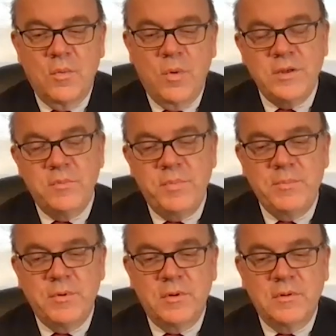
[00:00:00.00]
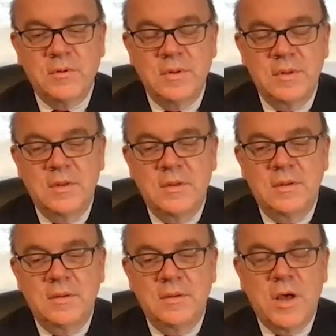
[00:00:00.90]
What do people
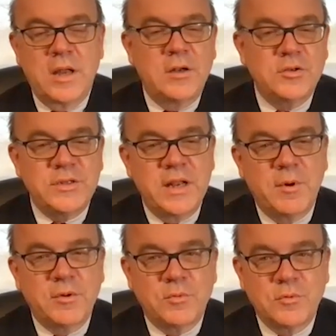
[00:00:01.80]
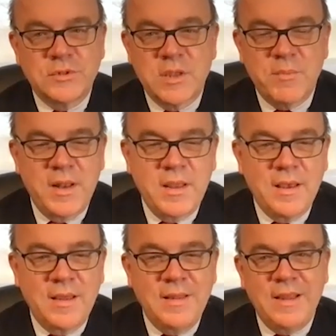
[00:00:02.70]
not understand about the Rules Committee?
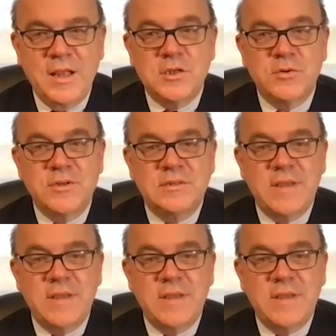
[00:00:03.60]
I think the answer is